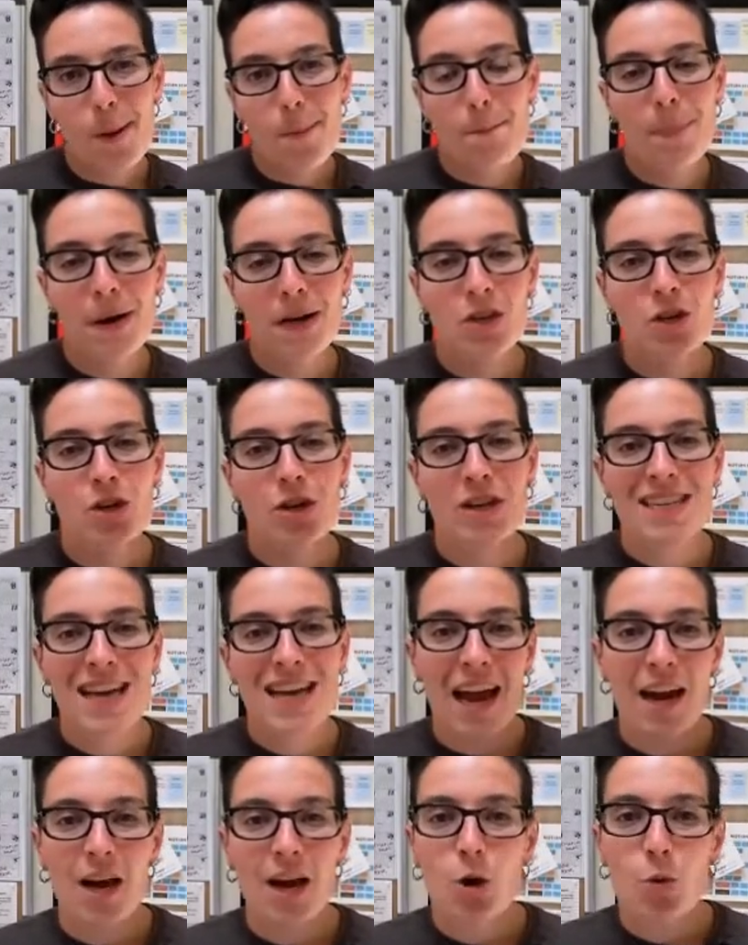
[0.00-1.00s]
but your
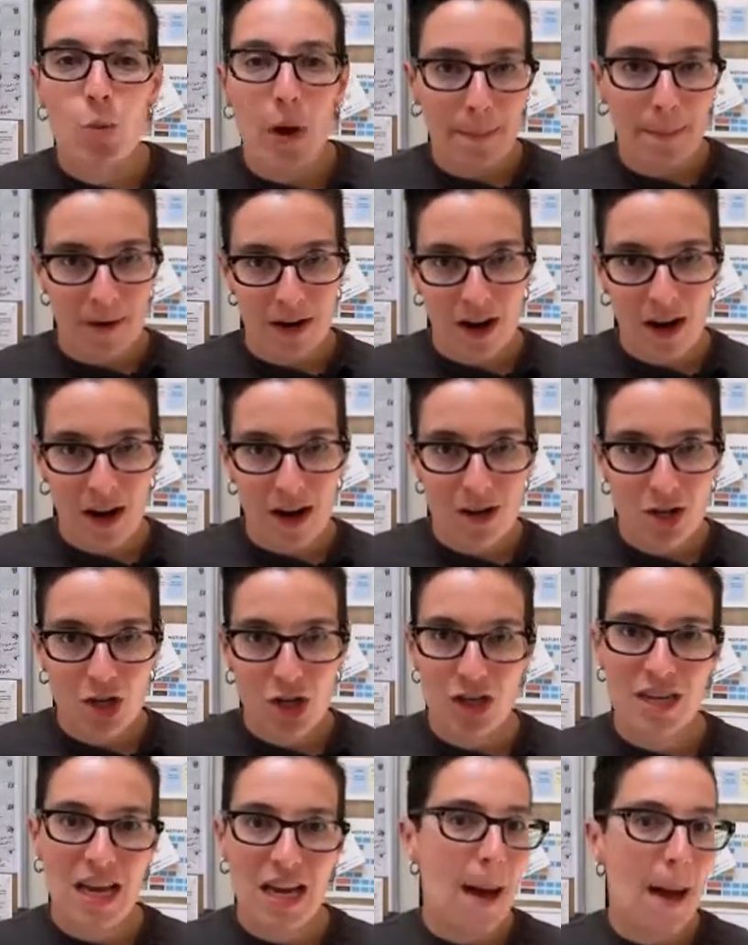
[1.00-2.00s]
entire webinar
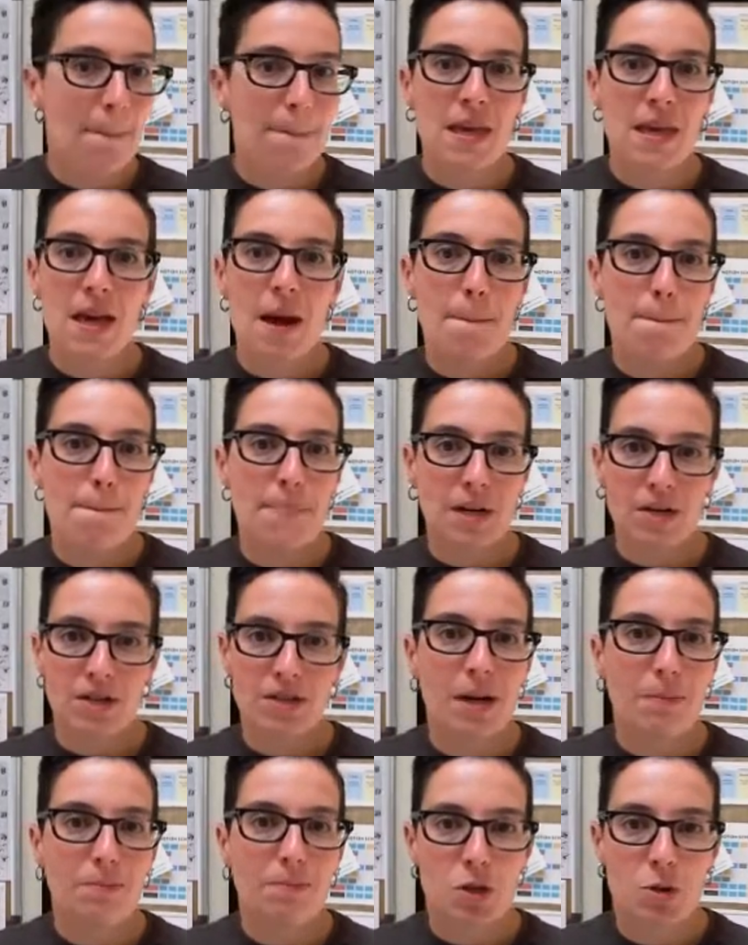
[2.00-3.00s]
should not be a
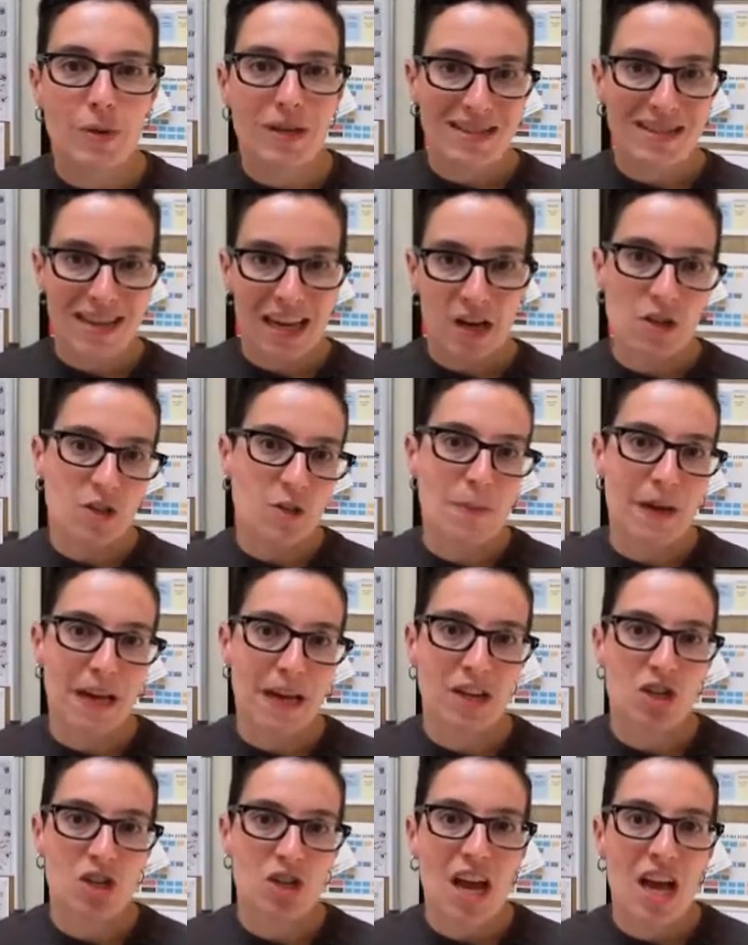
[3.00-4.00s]
build up to a sales
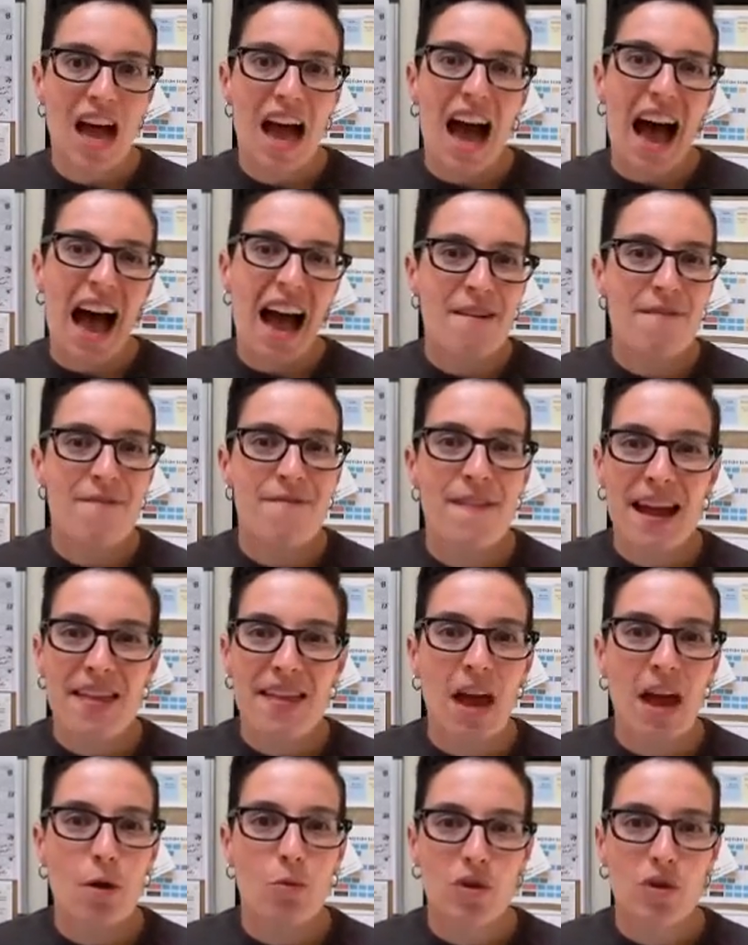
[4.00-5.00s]
pitch. I
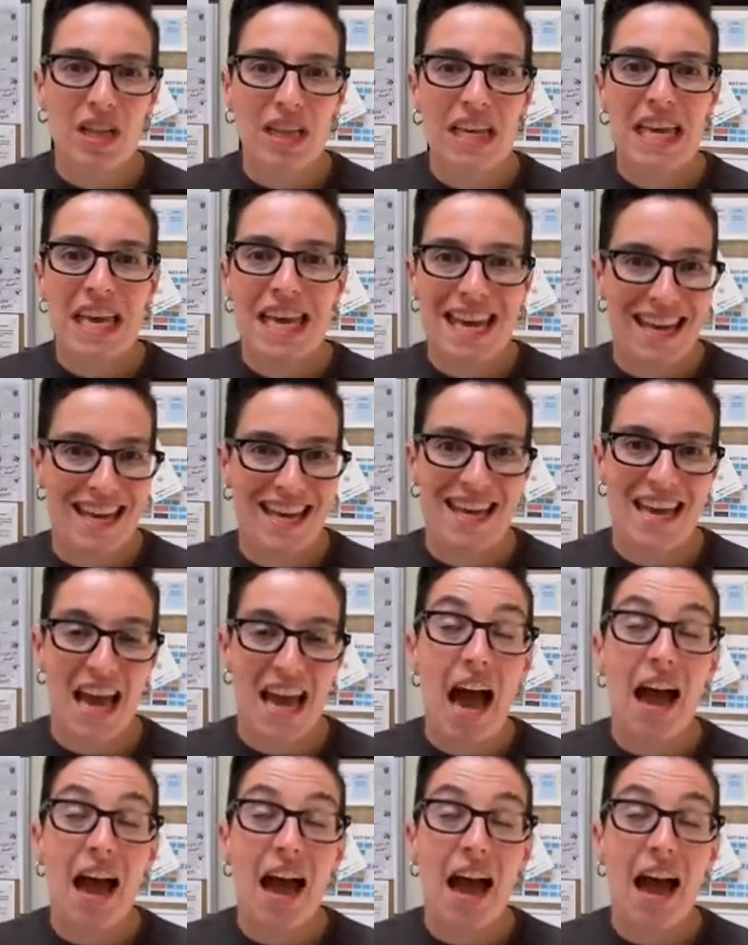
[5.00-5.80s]
find that really icky.